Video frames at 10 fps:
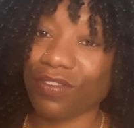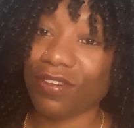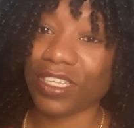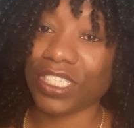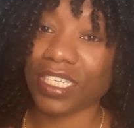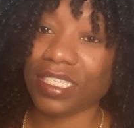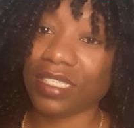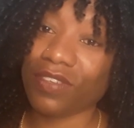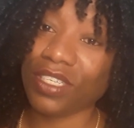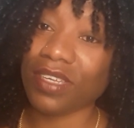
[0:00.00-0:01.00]
for watching this
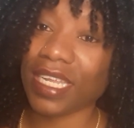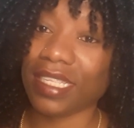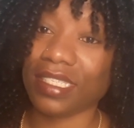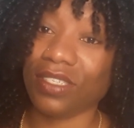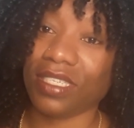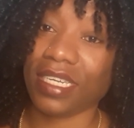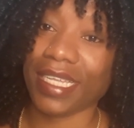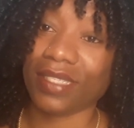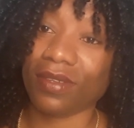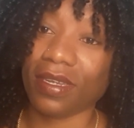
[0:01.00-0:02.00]
video, and I'll see you in the
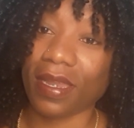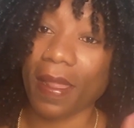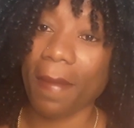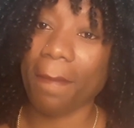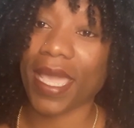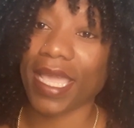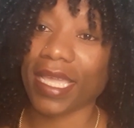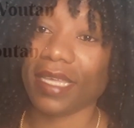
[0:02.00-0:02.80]
next one. Bye.